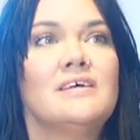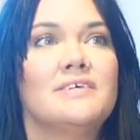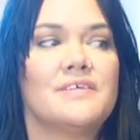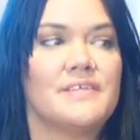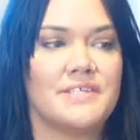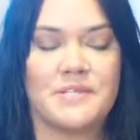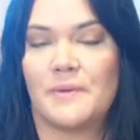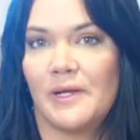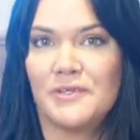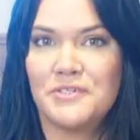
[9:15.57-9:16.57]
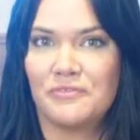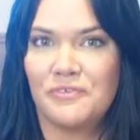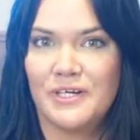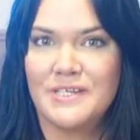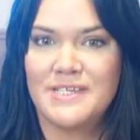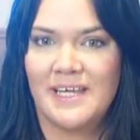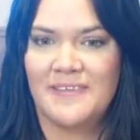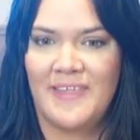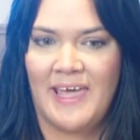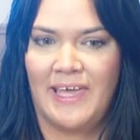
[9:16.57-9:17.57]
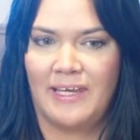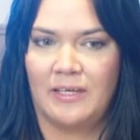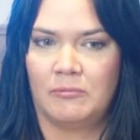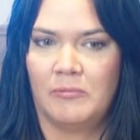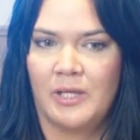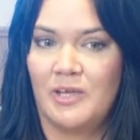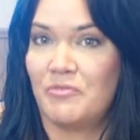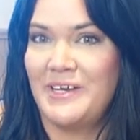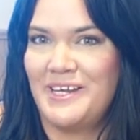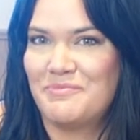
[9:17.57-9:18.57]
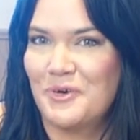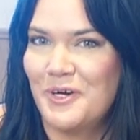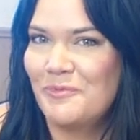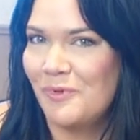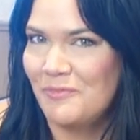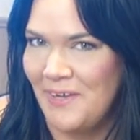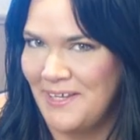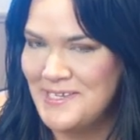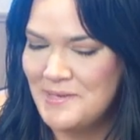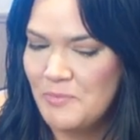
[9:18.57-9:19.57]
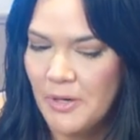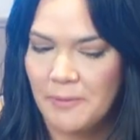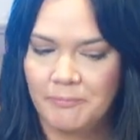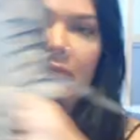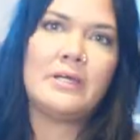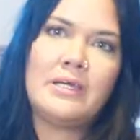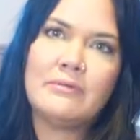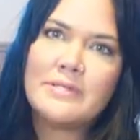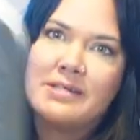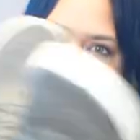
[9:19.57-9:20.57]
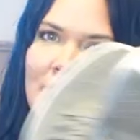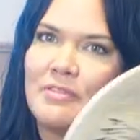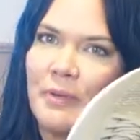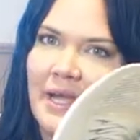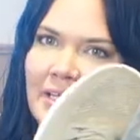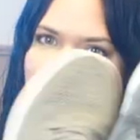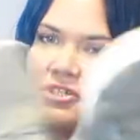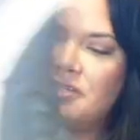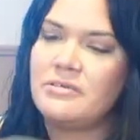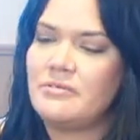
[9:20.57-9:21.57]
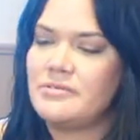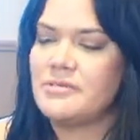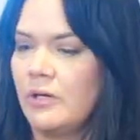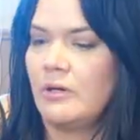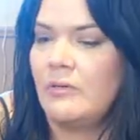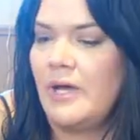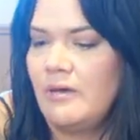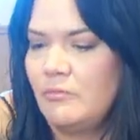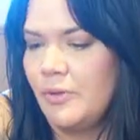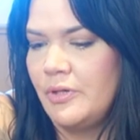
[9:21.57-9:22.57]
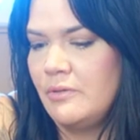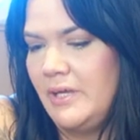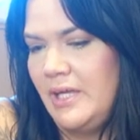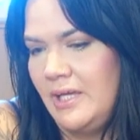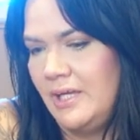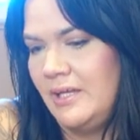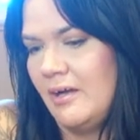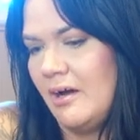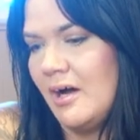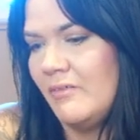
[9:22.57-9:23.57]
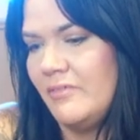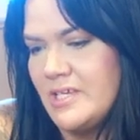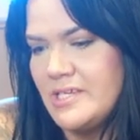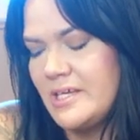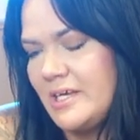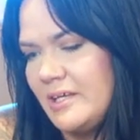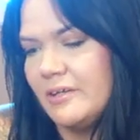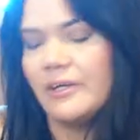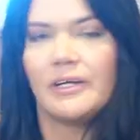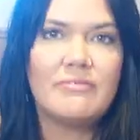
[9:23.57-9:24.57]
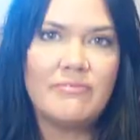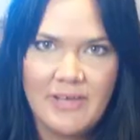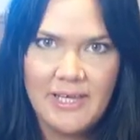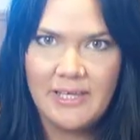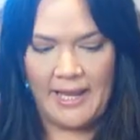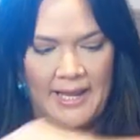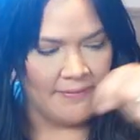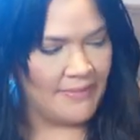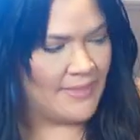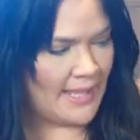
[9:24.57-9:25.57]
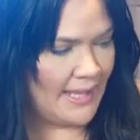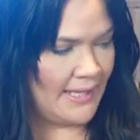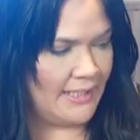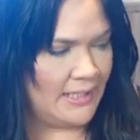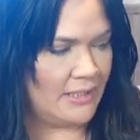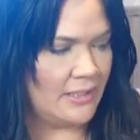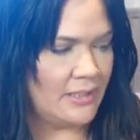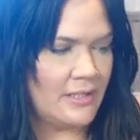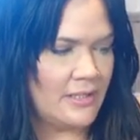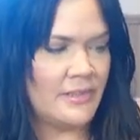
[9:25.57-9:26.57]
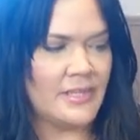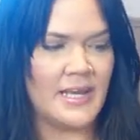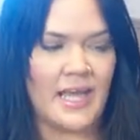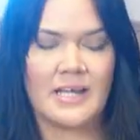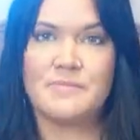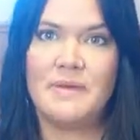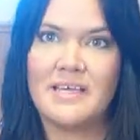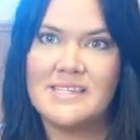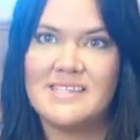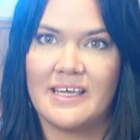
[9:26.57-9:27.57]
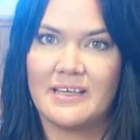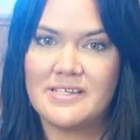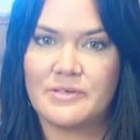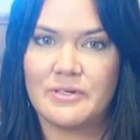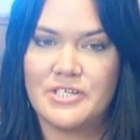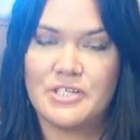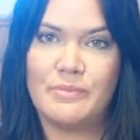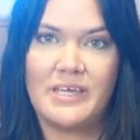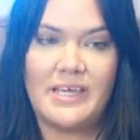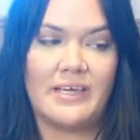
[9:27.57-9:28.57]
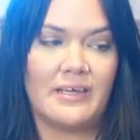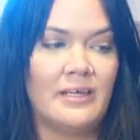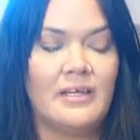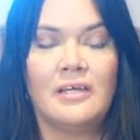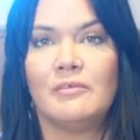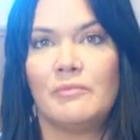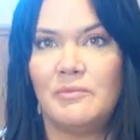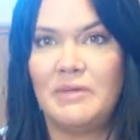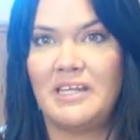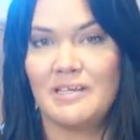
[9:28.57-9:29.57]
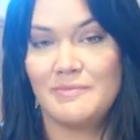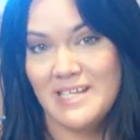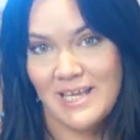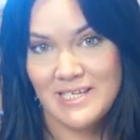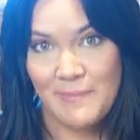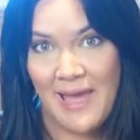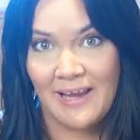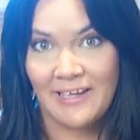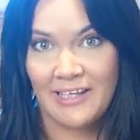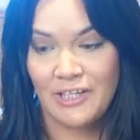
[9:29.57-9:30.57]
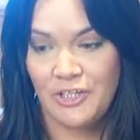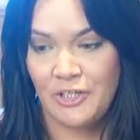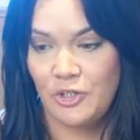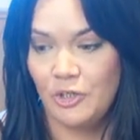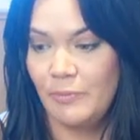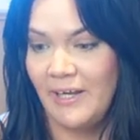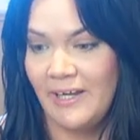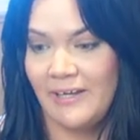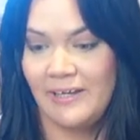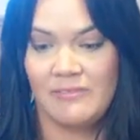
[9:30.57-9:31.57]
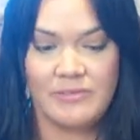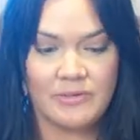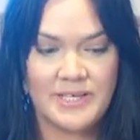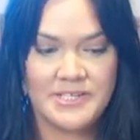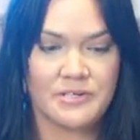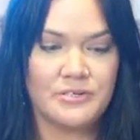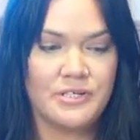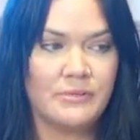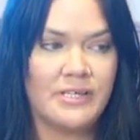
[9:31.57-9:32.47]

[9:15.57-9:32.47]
So this is what I'll do first and then if we need more, we'll find some more. We will start with Brian's shoes. I'm gonna go ahead and put them in. Obviously they're gonna fit. And then the next biggest thing is going to be my medium-sized packing cube. And if you guys are new